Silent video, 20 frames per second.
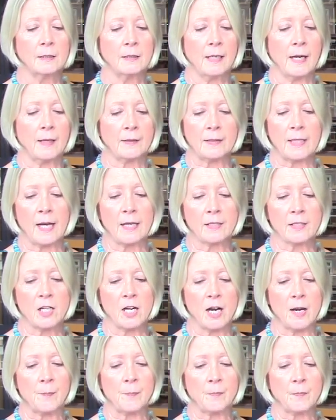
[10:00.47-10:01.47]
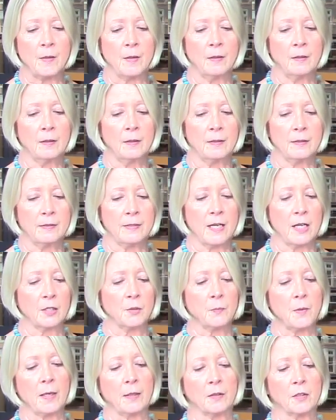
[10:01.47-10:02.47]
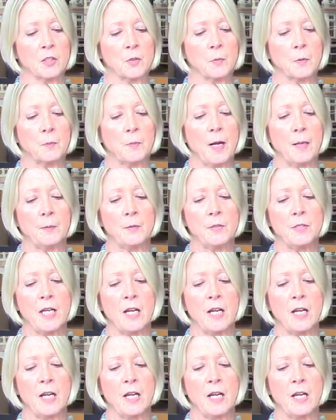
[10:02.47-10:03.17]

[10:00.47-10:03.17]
At that time, Death records were published